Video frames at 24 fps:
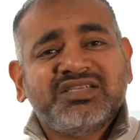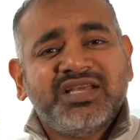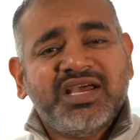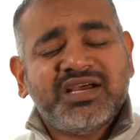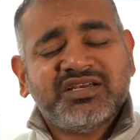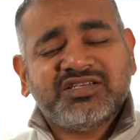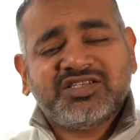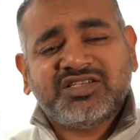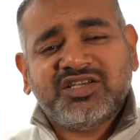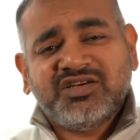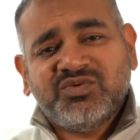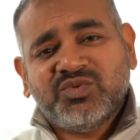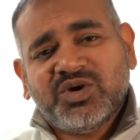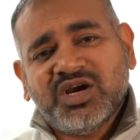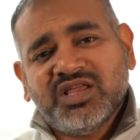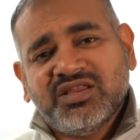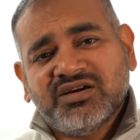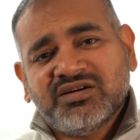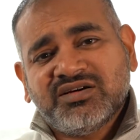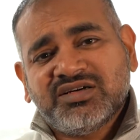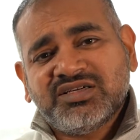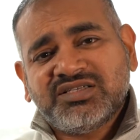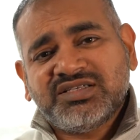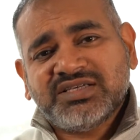nasty
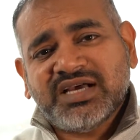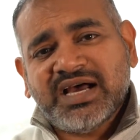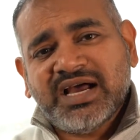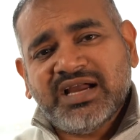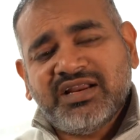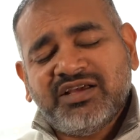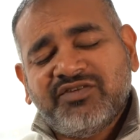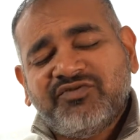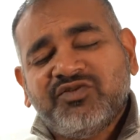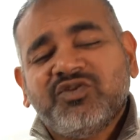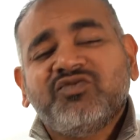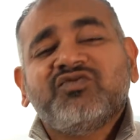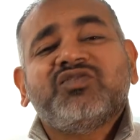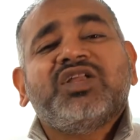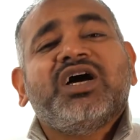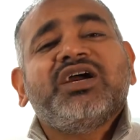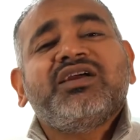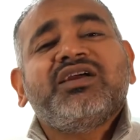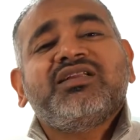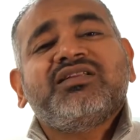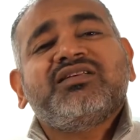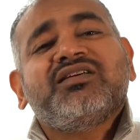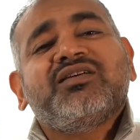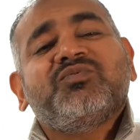weather aside, if you've
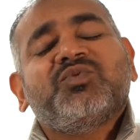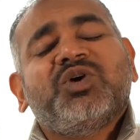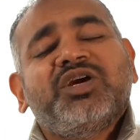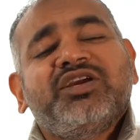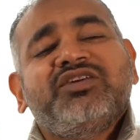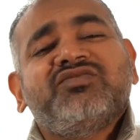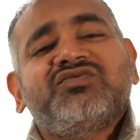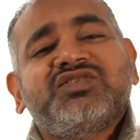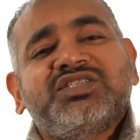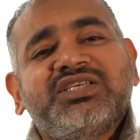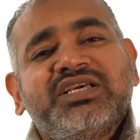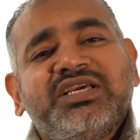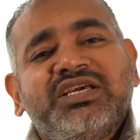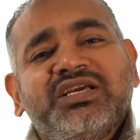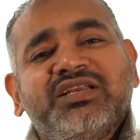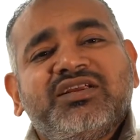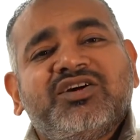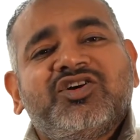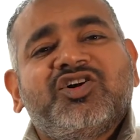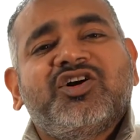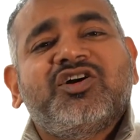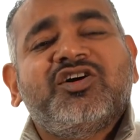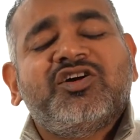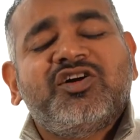liked what you've seen
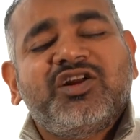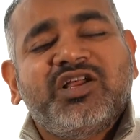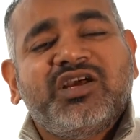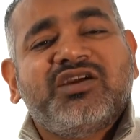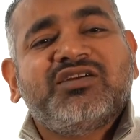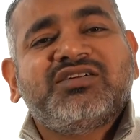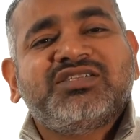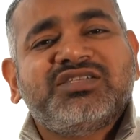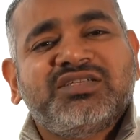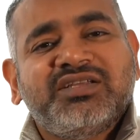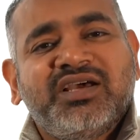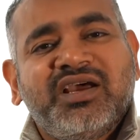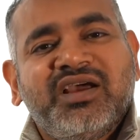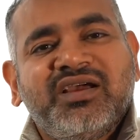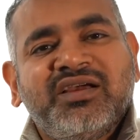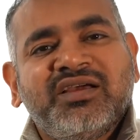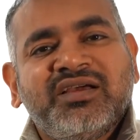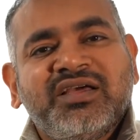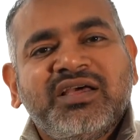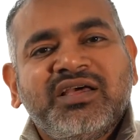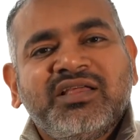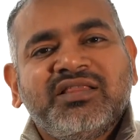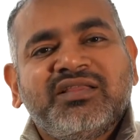and heard here today,